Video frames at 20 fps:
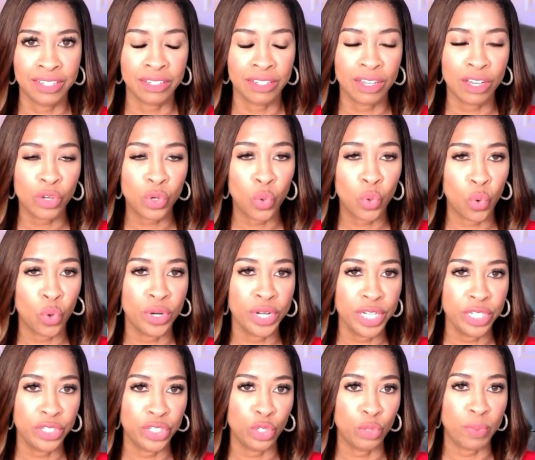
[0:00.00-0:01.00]

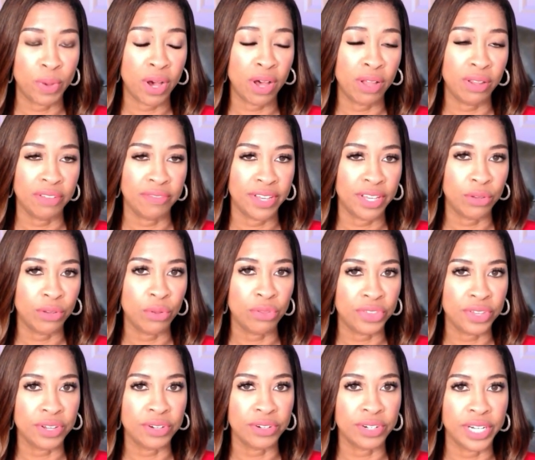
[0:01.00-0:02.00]
According to polyvagal
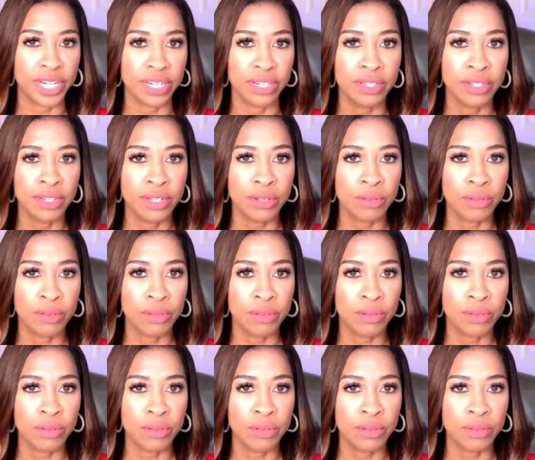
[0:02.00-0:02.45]
theory,